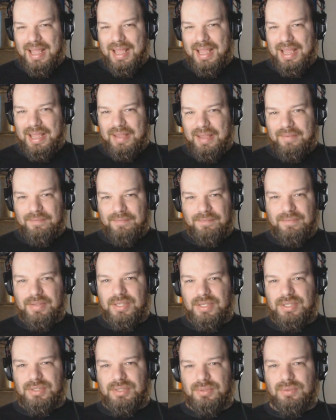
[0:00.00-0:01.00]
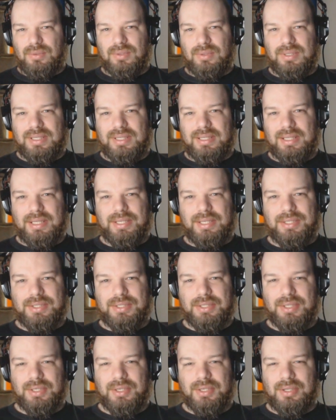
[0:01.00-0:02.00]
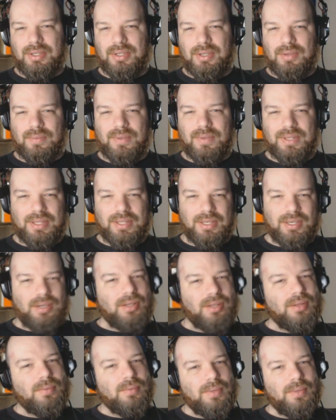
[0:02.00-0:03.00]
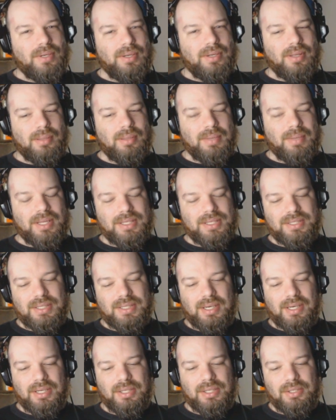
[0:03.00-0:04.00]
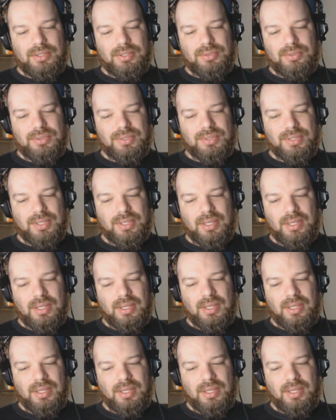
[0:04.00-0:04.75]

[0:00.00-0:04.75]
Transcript: a visual glitch with another one of the mods that I use.